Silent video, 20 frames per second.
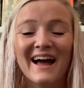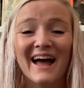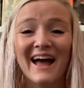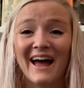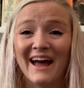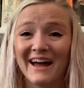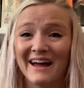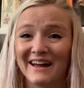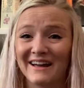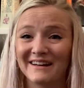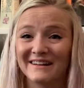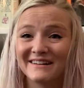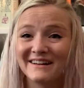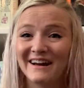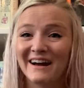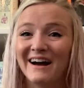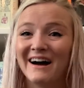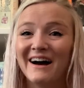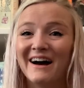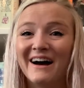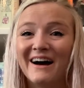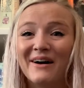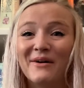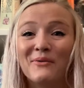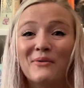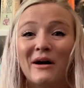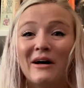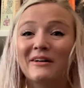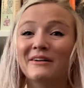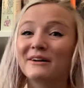and
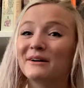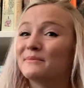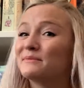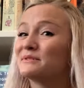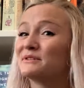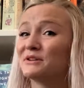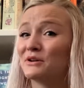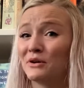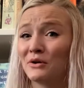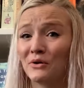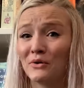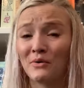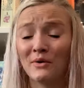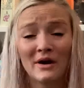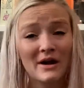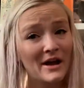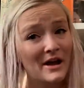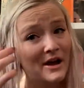welcome to